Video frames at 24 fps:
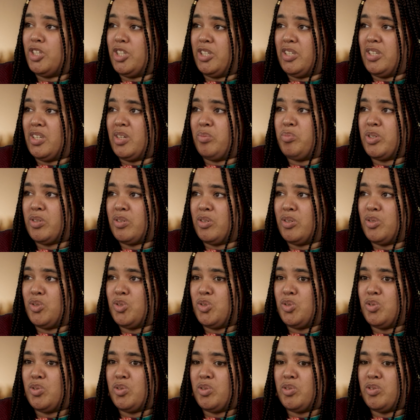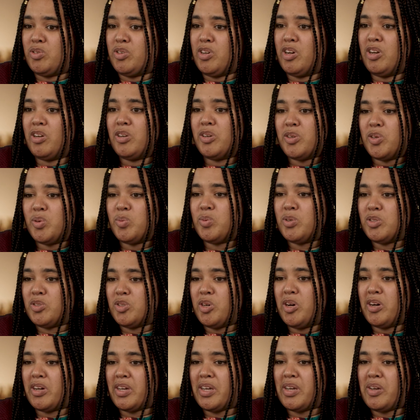here because, you know, earlier you were
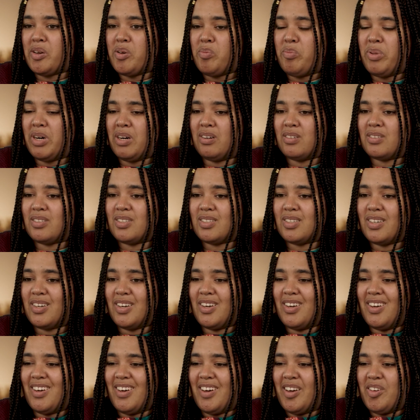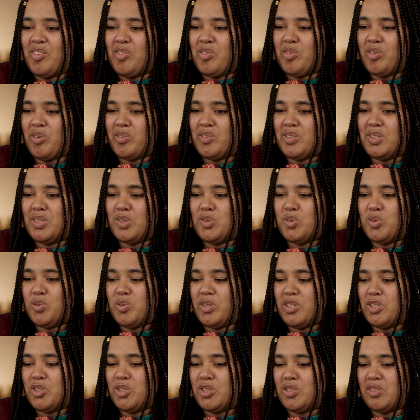talking about, you know, the
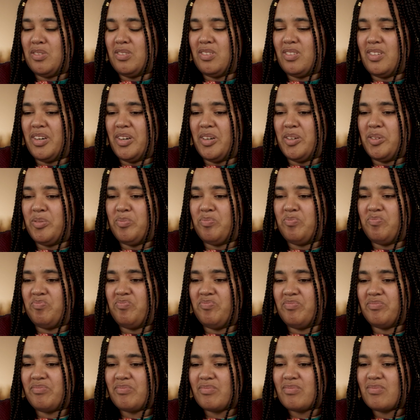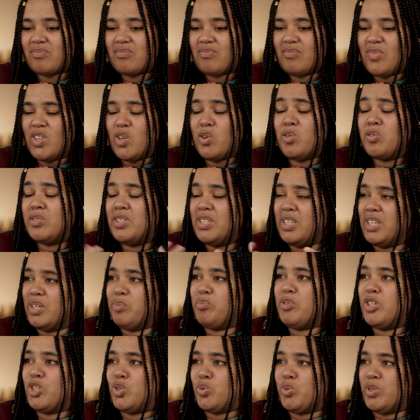situation or the
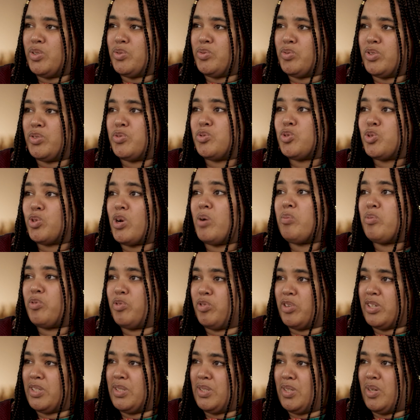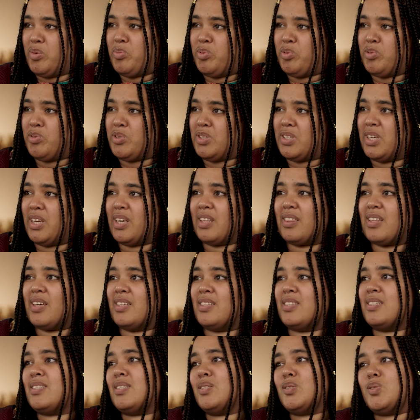image with Trump, for example, saying
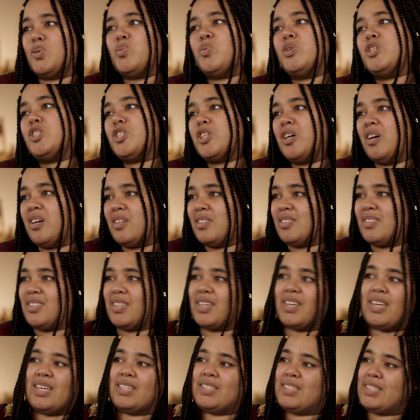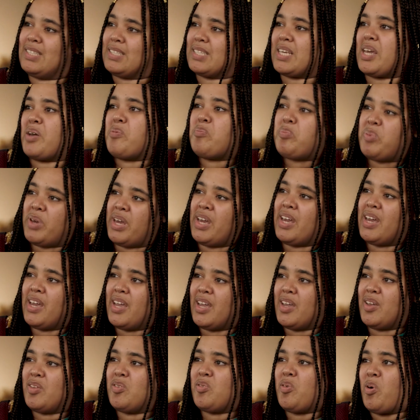that this is a witch hunt against his
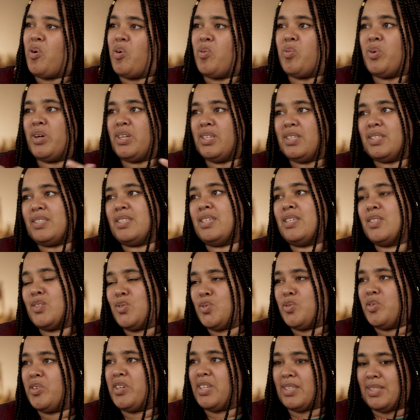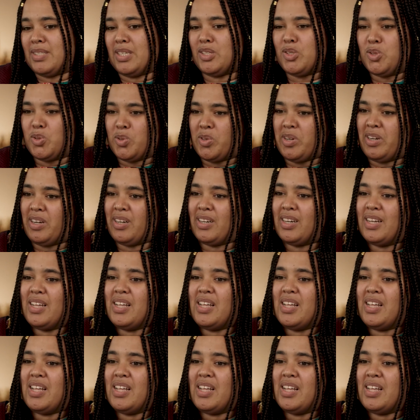campaign or what he stands for, etc.